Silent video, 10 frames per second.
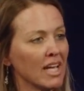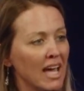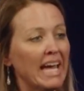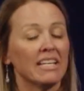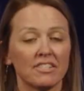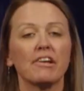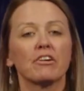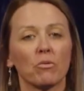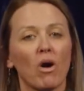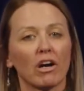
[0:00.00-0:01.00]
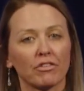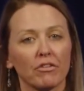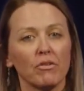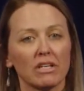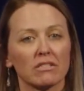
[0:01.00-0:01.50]
And he's here to walk
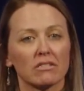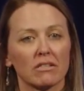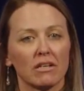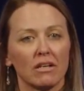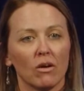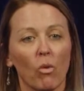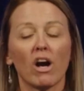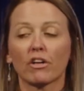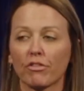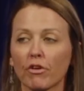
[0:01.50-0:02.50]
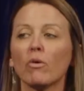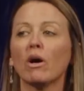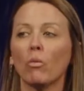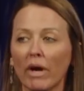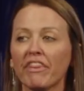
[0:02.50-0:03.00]
through it
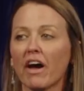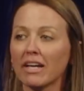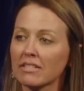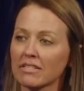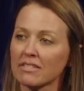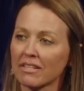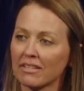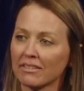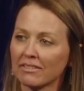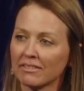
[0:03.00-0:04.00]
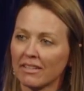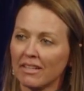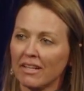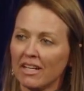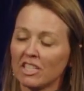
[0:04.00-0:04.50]
with us,
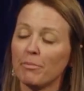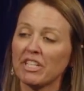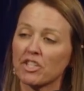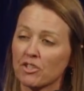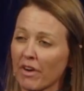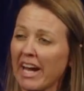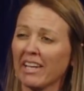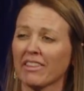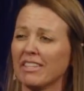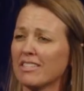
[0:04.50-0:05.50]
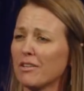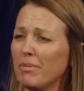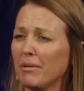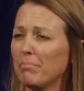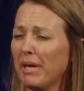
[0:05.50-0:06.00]
to be strength and to
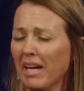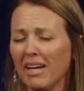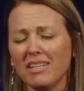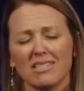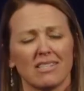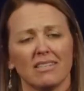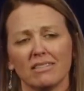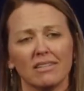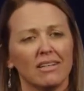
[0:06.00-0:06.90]
be peace and